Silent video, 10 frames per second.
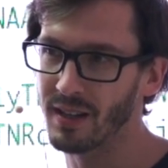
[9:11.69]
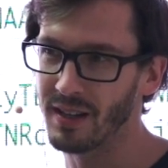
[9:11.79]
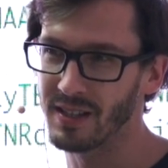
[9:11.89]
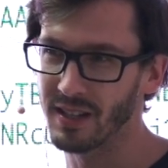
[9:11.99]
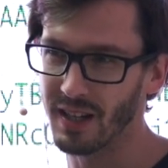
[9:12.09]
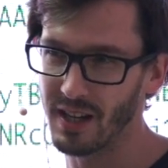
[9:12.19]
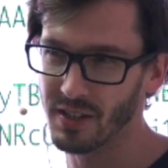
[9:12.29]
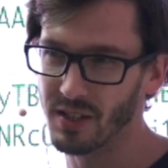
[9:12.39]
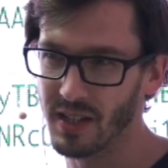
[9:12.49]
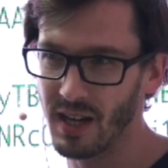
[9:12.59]
that is in the
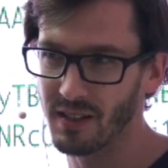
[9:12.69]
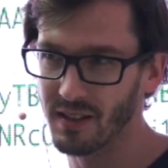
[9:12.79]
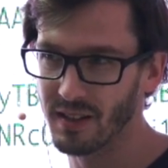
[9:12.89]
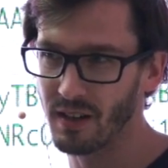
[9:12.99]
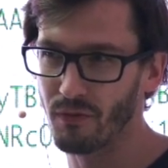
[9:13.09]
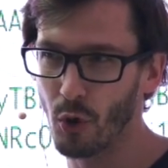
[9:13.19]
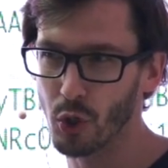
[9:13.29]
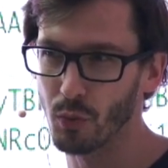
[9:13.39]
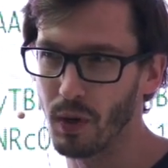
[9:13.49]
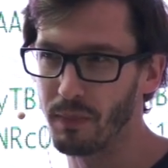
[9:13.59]
cluster state, that
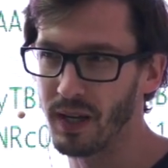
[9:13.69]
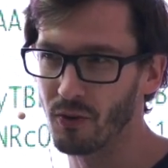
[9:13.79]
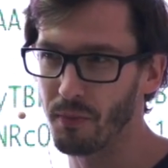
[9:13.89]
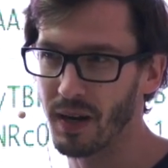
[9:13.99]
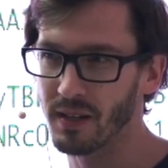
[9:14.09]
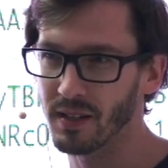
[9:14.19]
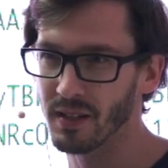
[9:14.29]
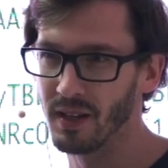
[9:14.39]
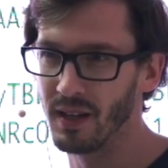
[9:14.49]
version will be incremented